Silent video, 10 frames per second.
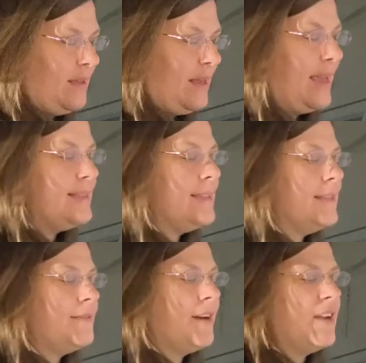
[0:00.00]
18
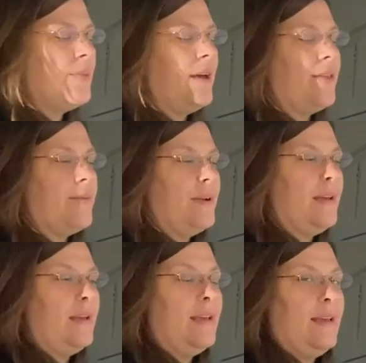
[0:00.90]
divided by
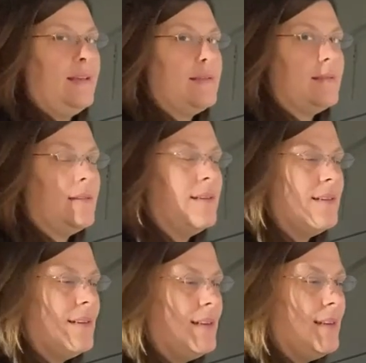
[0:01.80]
3 is
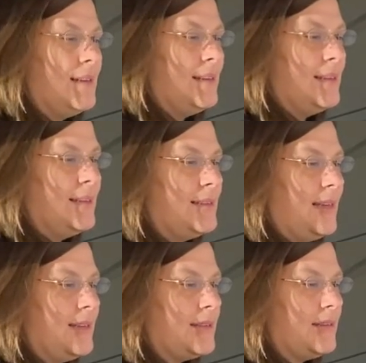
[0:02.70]

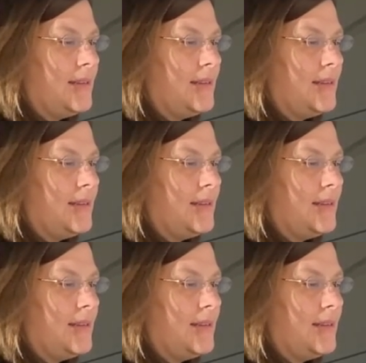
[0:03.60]
6.